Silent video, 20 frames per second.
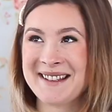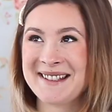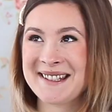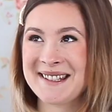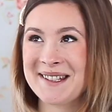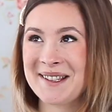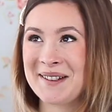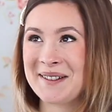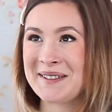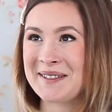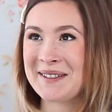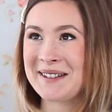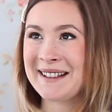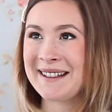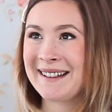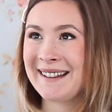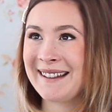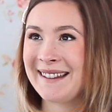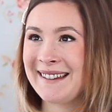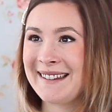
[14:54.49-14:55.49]
So
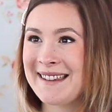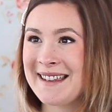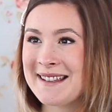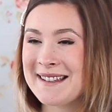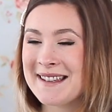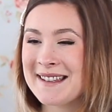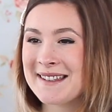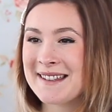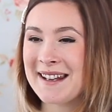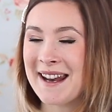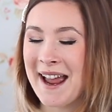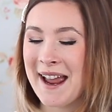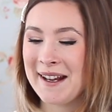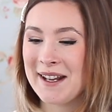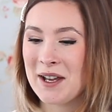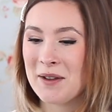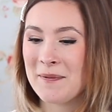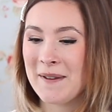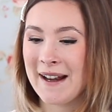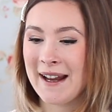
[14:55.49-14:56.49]
this is an
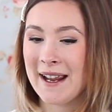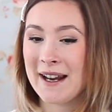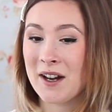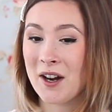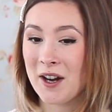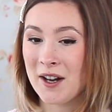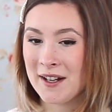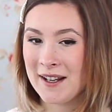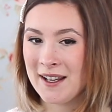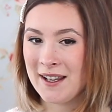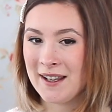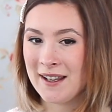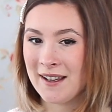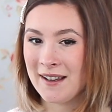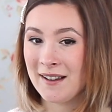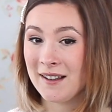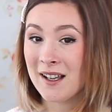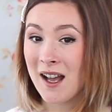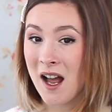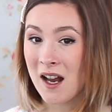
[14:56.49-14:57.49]
item that I had
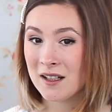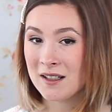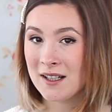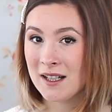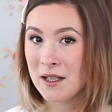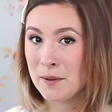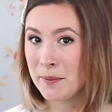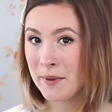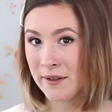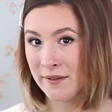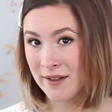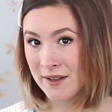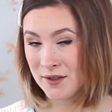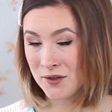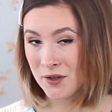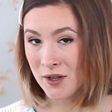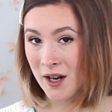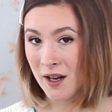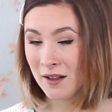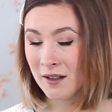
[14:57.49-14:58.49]
already gotten in a previous
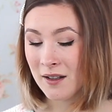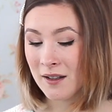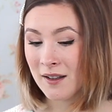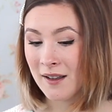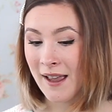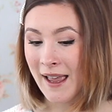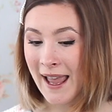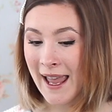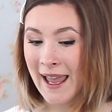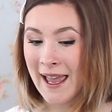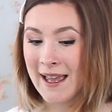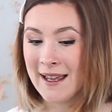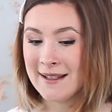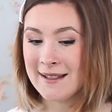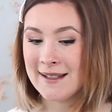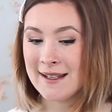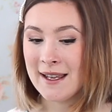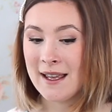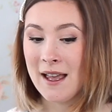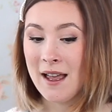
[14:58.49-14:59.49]
trunk.
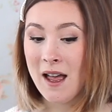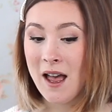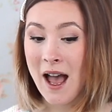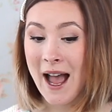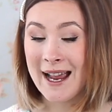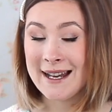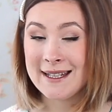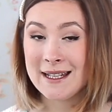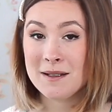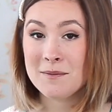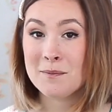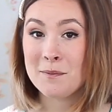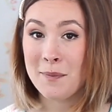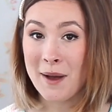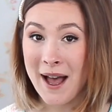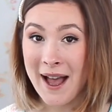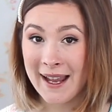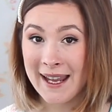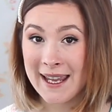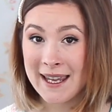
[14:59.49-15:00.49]
and I didn't
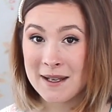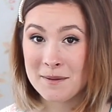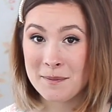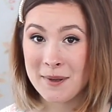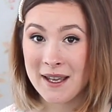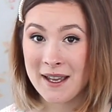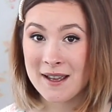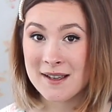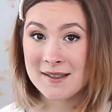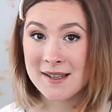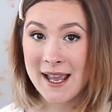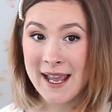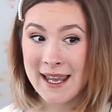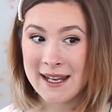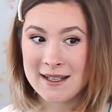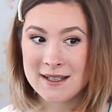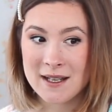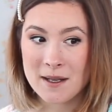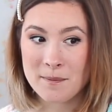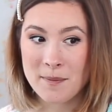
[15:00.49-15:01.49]
buy it because I
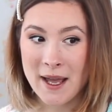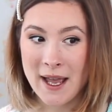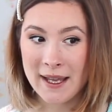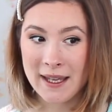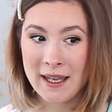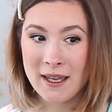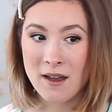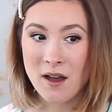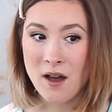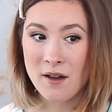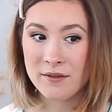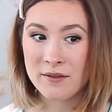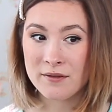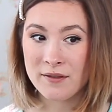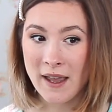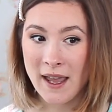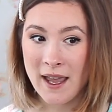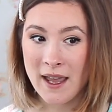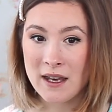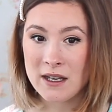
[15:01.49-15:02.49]
ended up buying it off
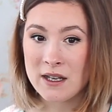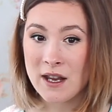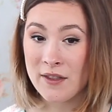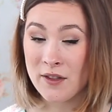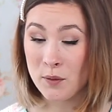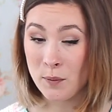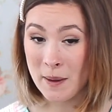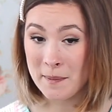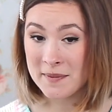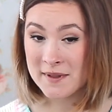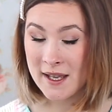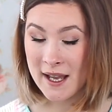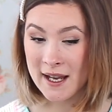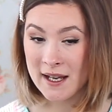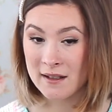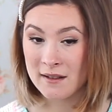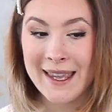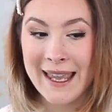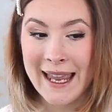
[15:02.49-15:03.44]
of another website,